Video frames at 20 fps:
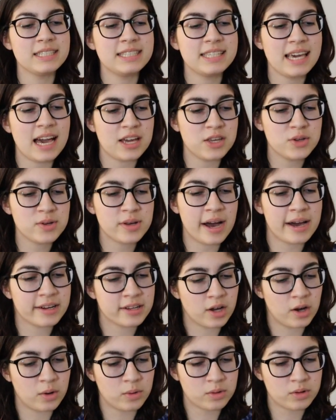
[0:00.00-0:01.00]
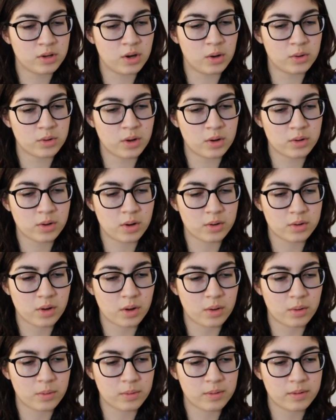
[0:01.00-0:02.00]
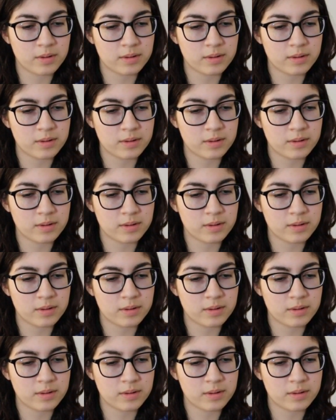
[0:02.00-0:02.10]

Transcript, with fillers: Yeah, you gotta go. Go, go, go, go.